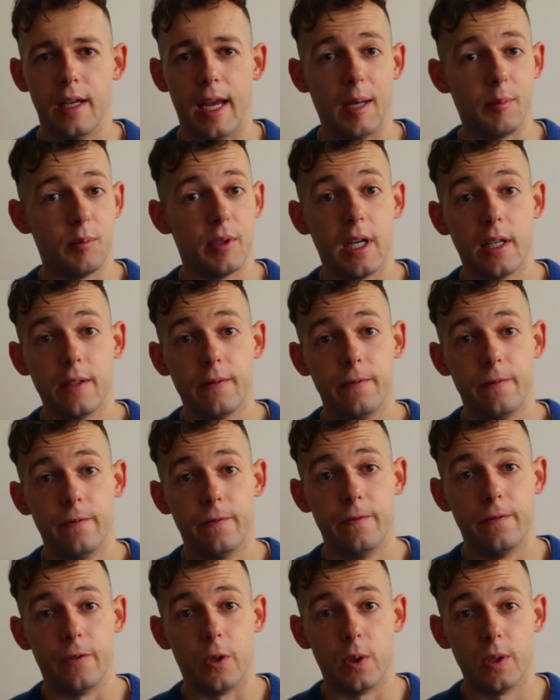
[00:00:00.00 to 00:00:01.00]
am not
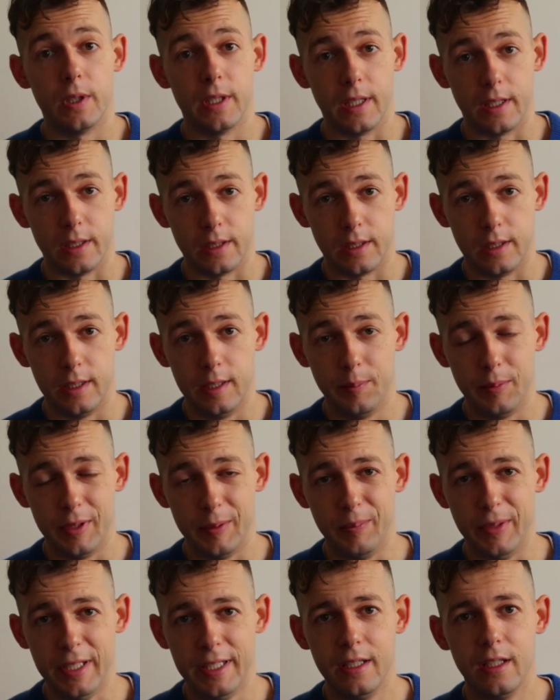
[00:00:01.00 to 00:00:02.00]
falling asleep
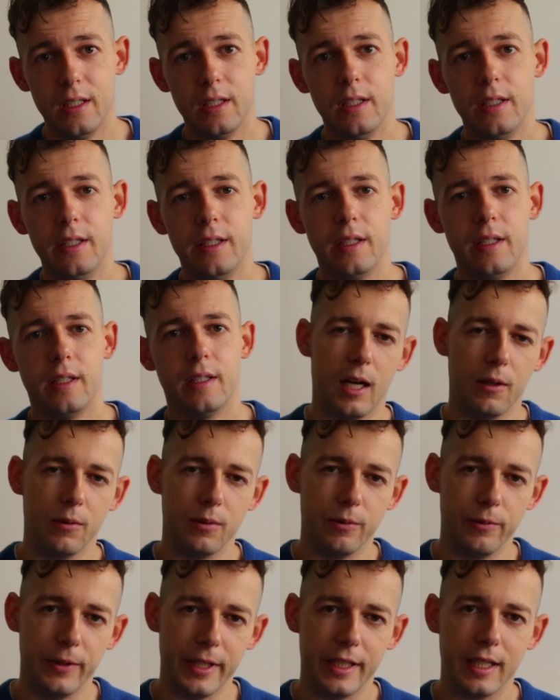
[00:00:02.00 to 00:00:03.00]
immediately. I
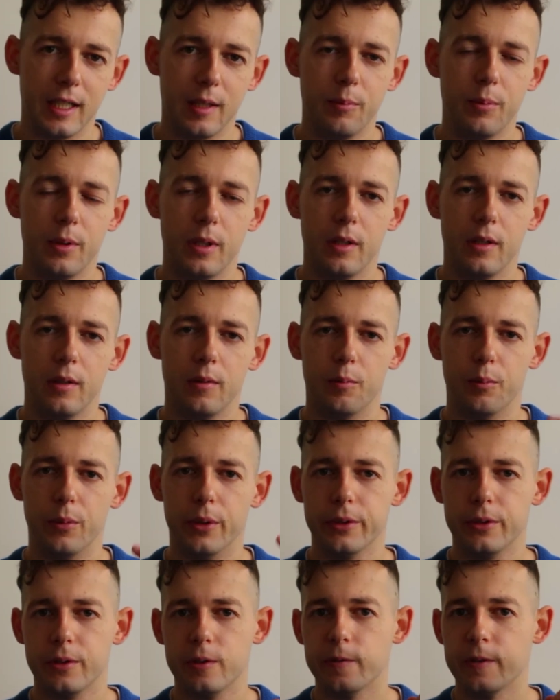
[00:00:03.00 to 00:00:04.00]
will wake up
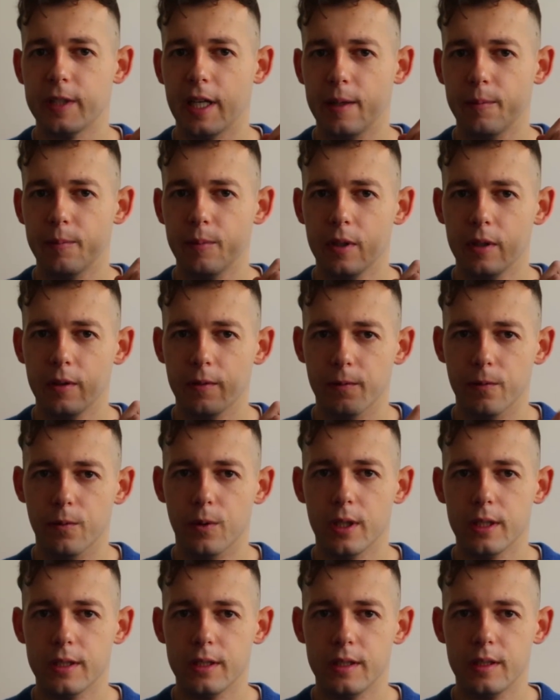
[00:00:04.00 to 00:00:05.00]
most of the time
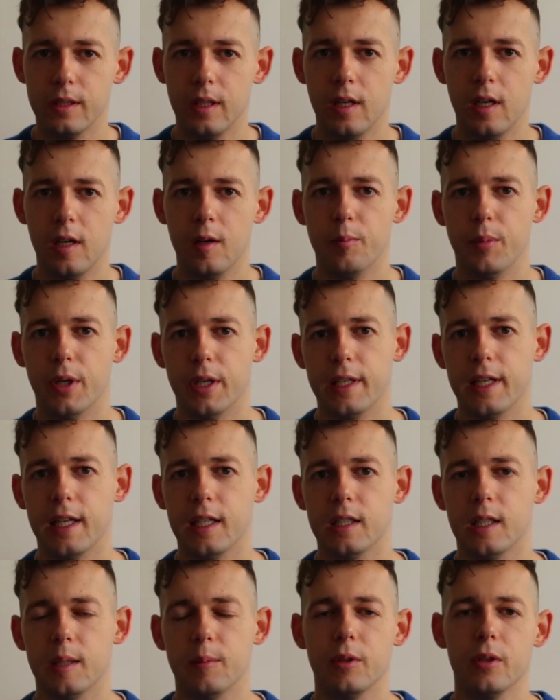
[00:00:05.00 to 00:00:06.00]
once per
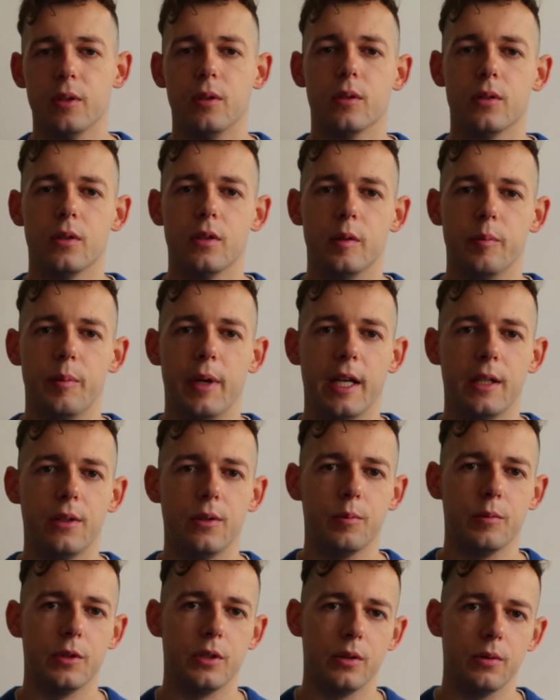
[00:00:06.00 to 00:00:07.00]
night time to go to the
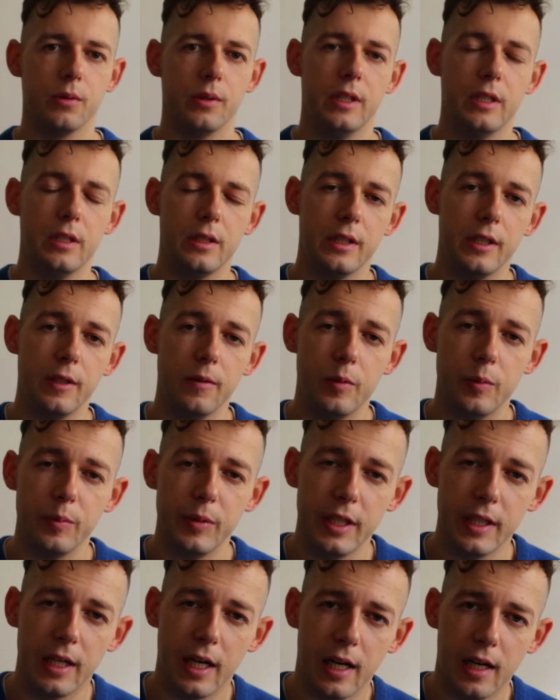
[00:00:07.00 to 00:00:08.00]
bathroom. So this gives
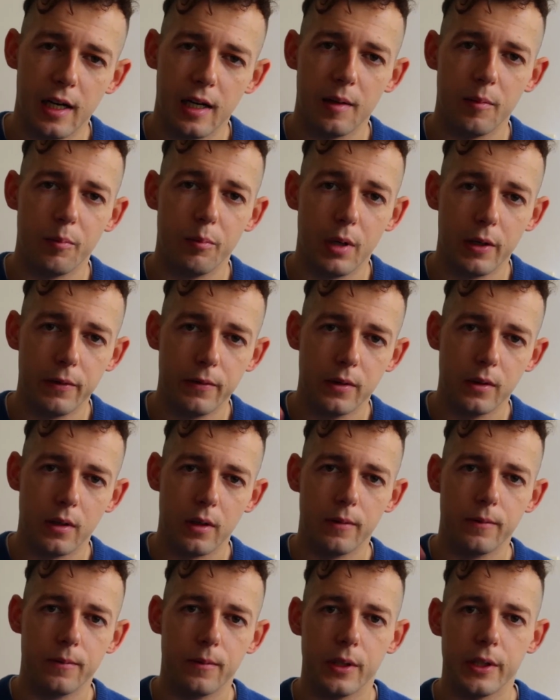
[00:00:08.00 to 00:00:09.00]
me a buffer
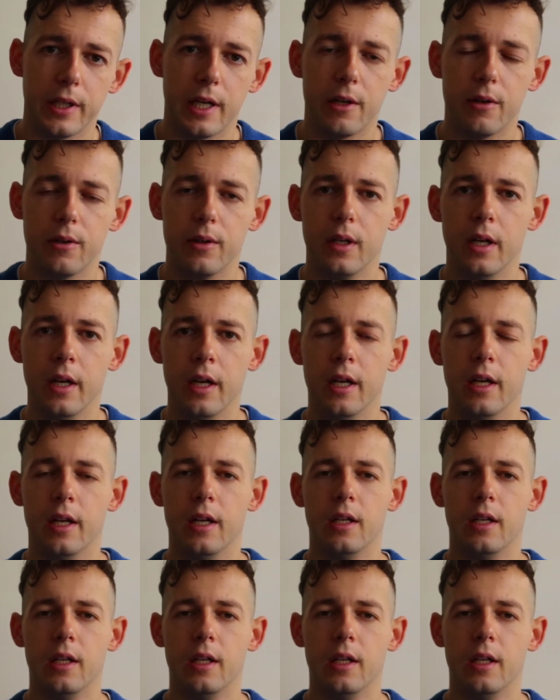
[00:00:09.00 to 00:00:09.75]
of 1 hour.